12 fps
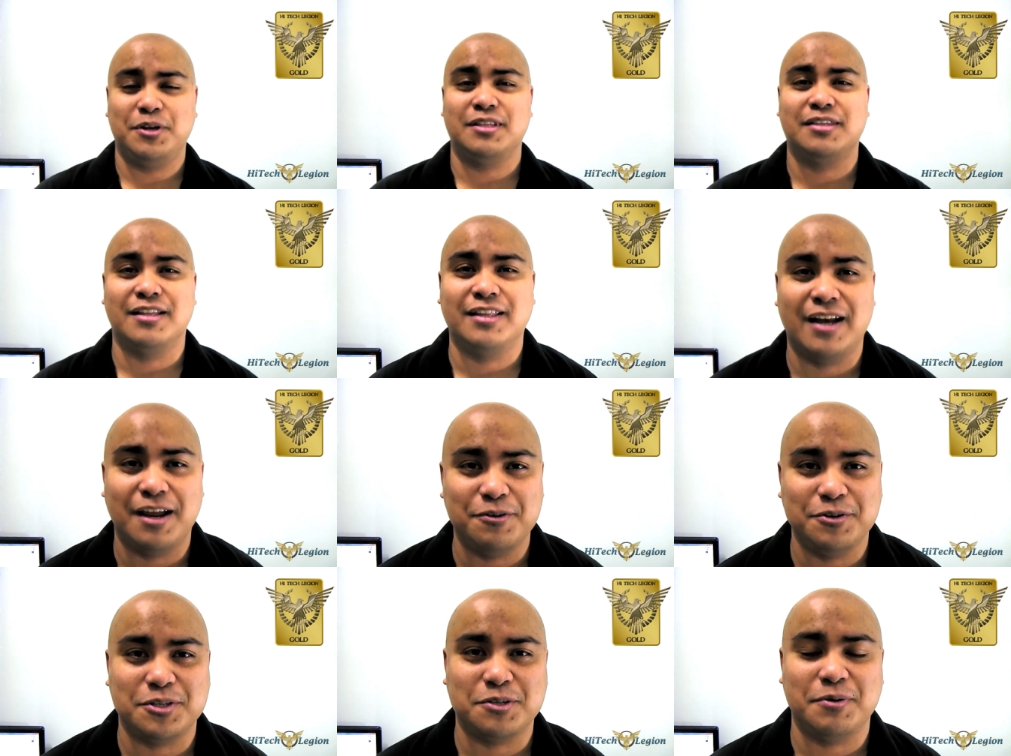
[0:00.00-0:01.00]
You can tell that I
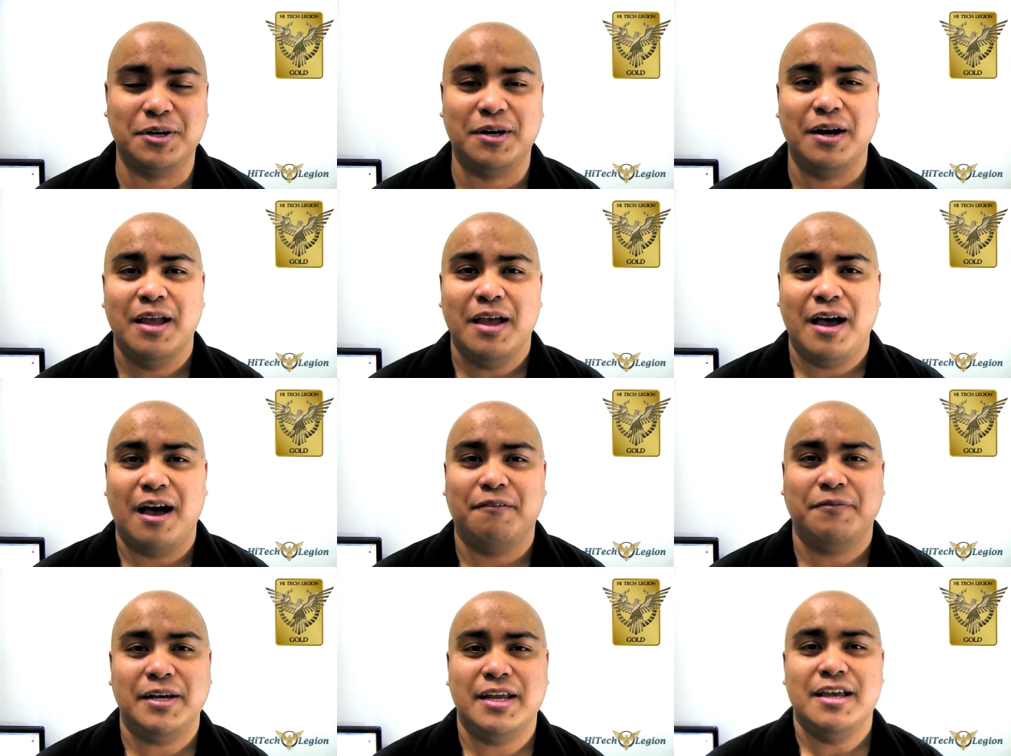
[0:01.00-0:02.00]
don't use Twitter
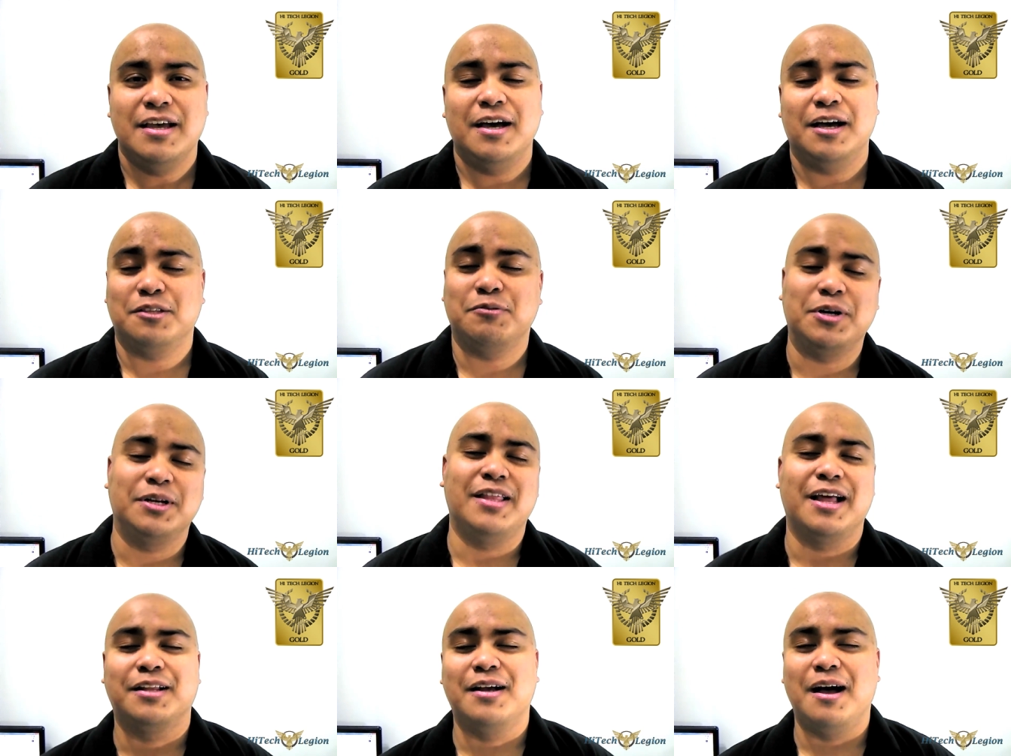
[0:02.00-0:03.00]
often. Uh,
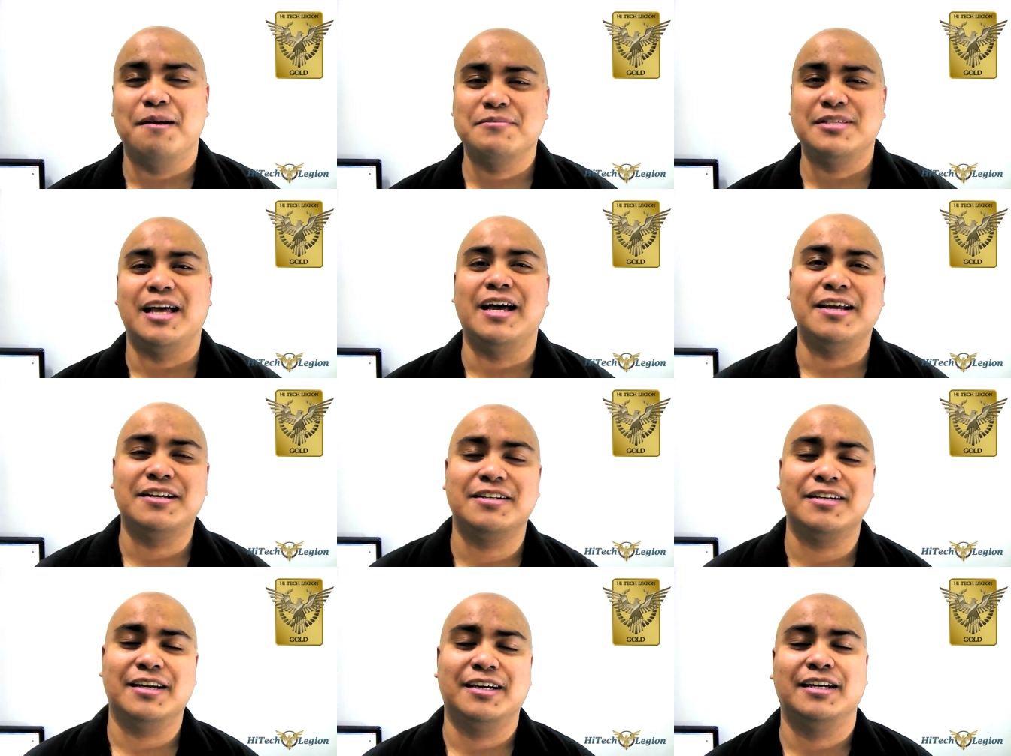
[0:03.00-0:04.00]
twitter.com
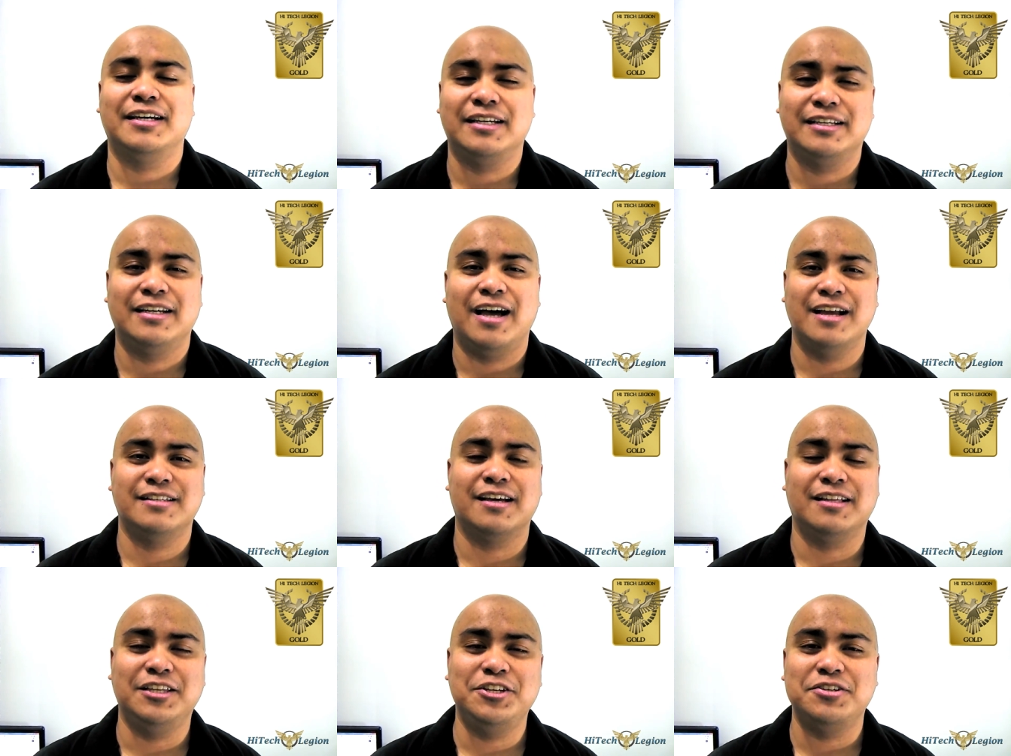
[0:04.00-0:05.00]
slash uh, high
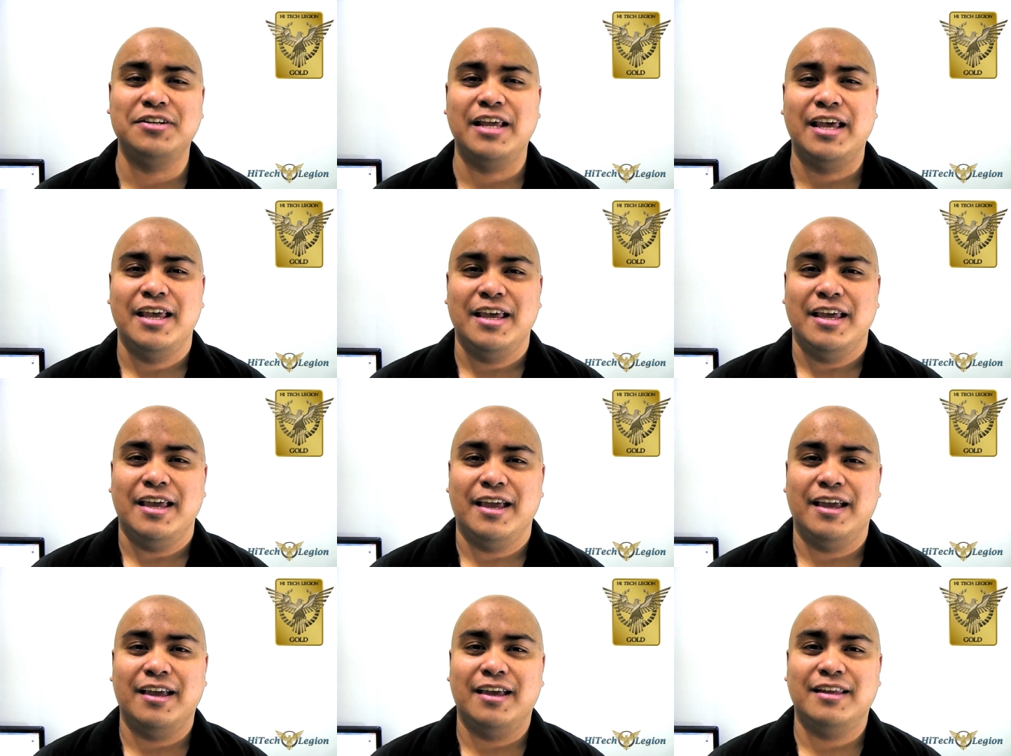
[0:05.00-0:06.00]
tech legion.
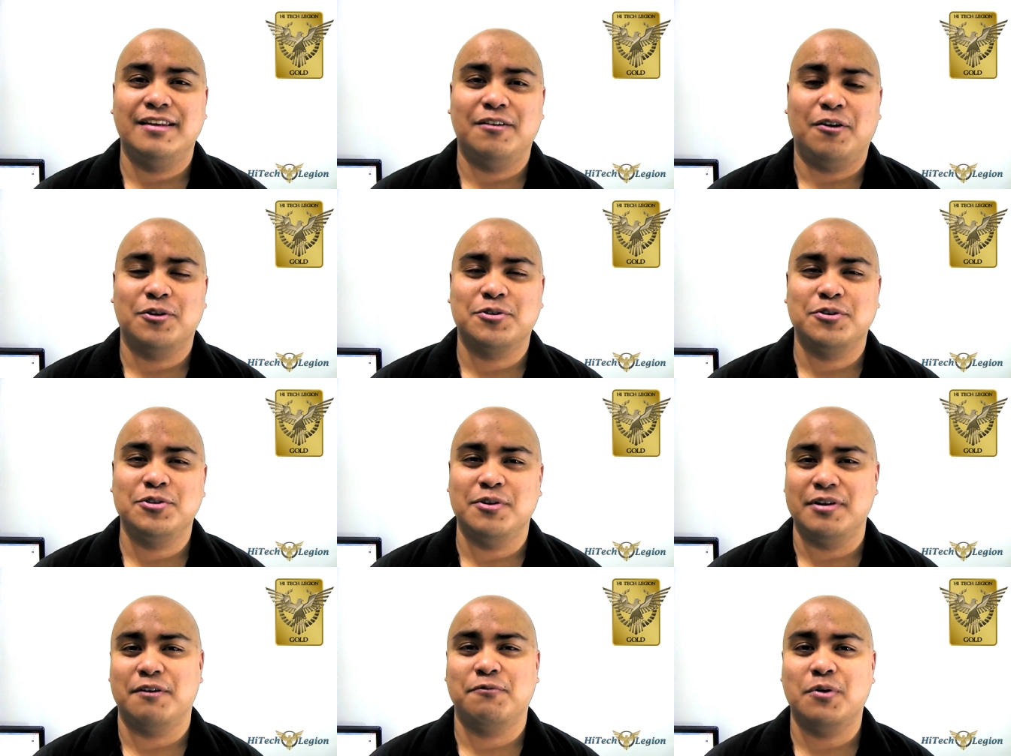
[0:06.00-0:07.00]
And also
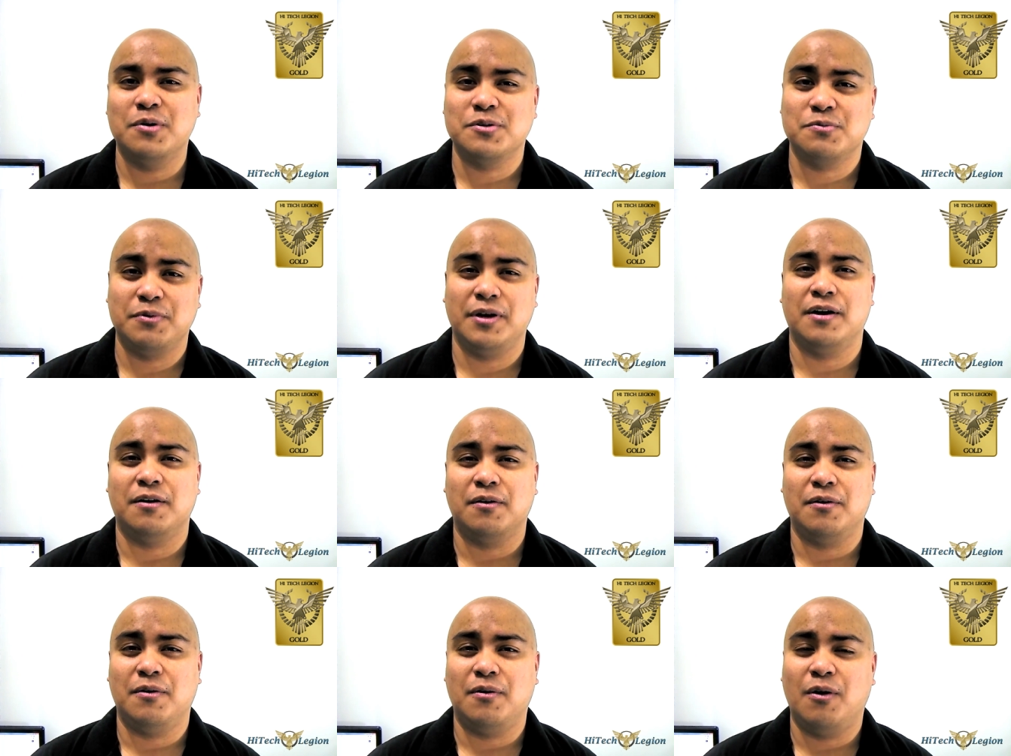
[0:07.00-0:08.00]
join our forums. We are
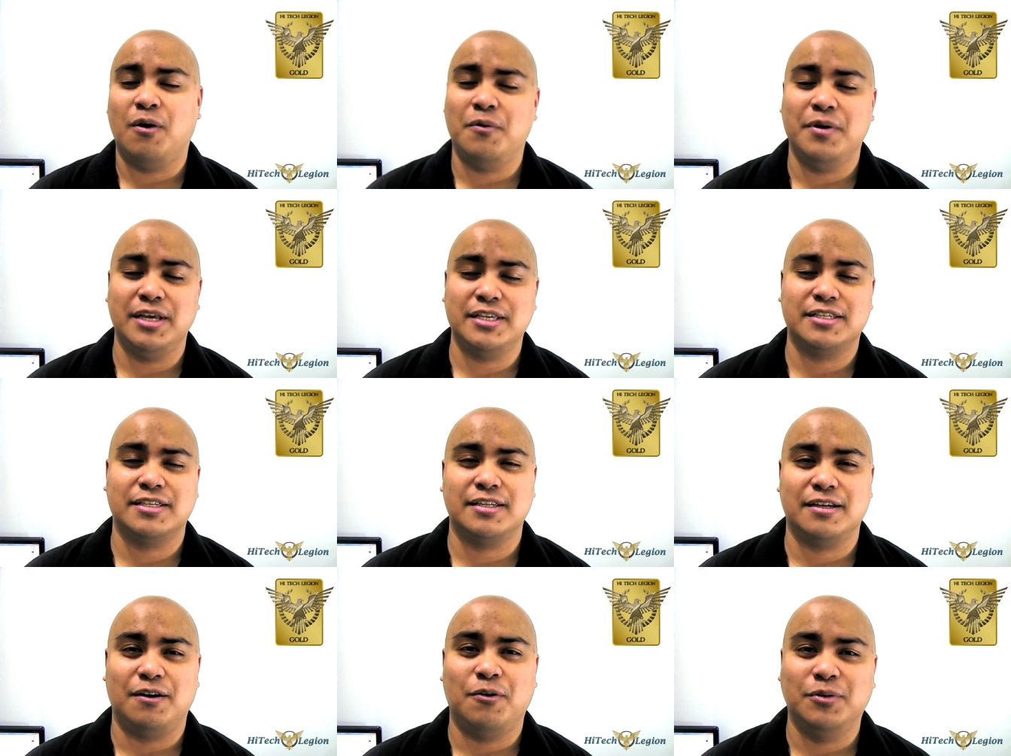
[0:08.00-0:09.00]

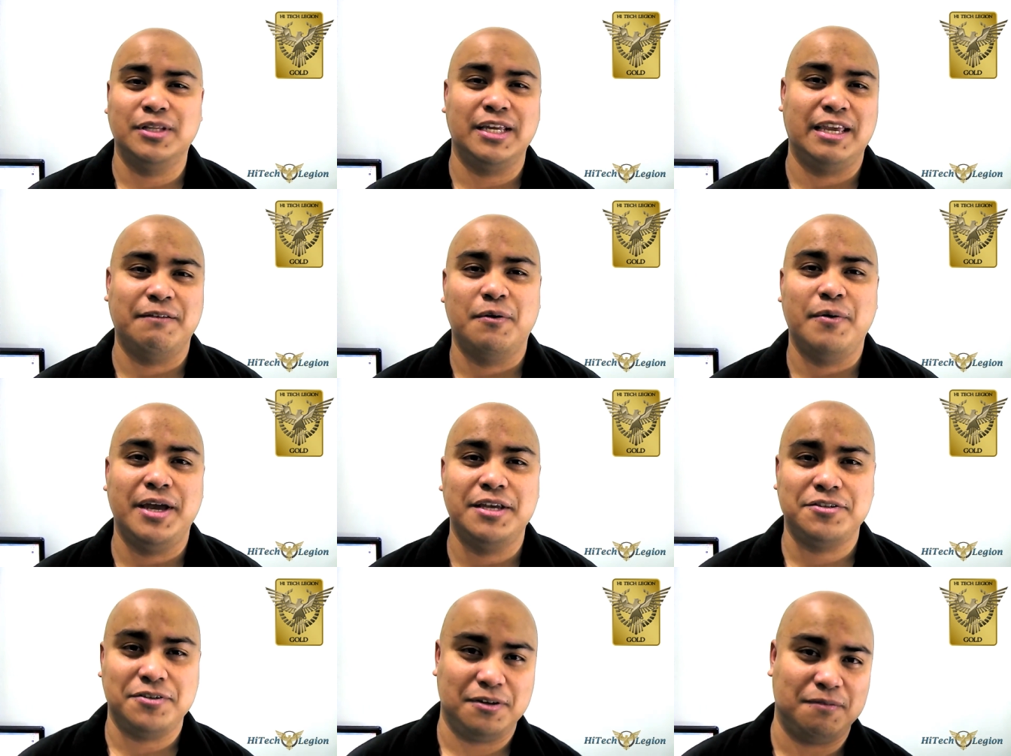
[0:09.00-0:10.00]
always holding
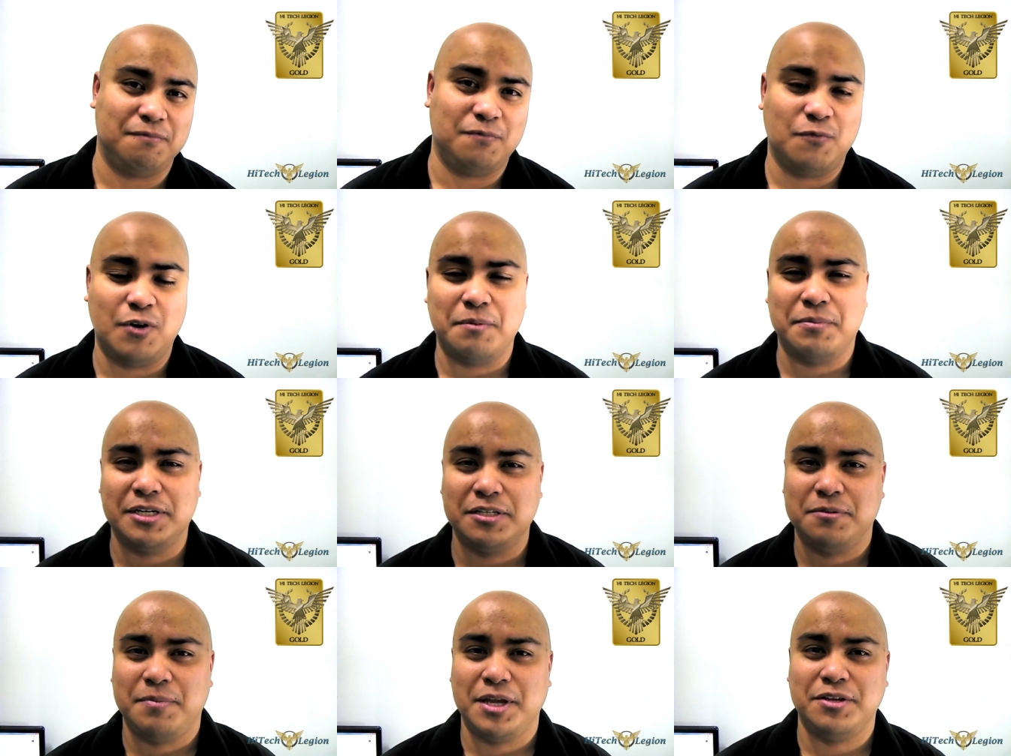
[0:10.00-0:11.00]
giveaways. You can want to
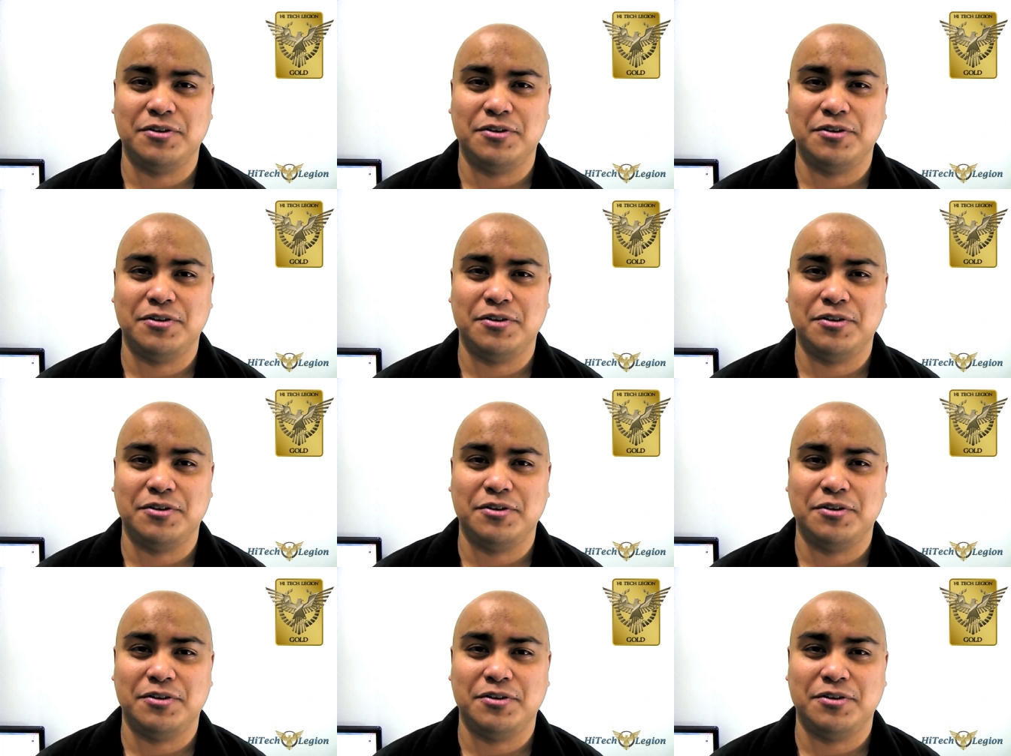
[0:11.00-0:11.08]
participate.